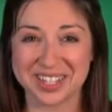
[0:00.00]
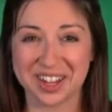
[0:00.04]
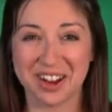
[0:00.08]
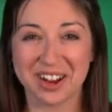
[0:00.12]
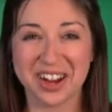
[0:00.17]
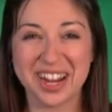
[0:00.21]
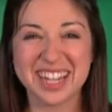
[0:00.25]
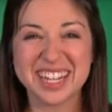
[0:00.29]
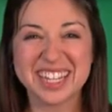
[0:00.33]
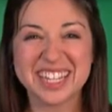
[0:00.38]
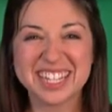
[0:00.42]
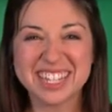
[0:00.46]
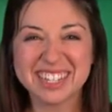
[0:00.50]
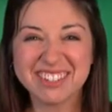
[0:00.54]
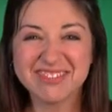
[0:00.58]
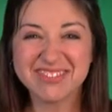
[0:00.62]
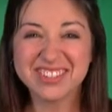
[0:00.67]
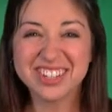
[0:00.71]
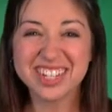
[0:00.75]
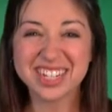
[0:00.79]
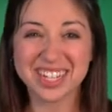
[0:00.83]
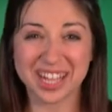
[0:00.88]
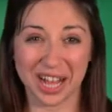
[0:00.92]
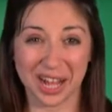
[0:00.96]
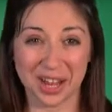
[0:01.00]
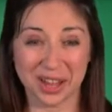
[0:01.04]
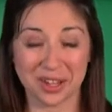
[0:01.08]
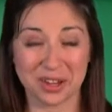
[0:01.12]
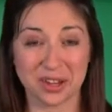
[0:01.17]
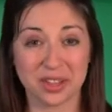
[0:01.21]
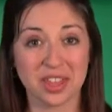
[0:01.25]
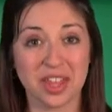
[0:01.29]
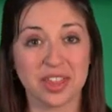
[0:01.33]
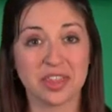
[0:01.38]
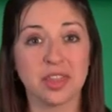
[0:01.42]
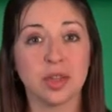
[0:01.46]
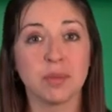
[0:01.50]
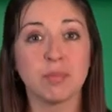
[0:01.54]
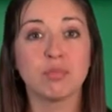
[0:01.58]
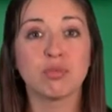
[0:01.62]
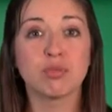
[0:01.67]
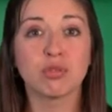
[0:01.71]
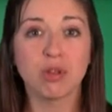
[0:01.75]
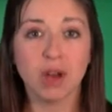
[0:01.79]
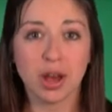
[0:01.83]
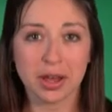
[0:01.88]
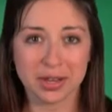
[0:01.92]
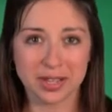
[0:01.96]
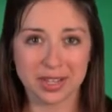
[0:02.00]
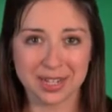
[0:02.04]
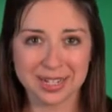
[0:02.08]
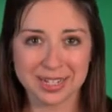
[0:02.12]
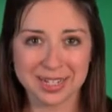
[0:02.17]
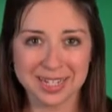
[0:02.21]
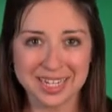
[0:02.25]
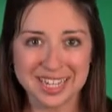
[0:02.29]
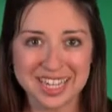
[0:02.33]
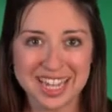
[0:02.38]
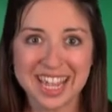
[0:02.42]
are a different color than the product,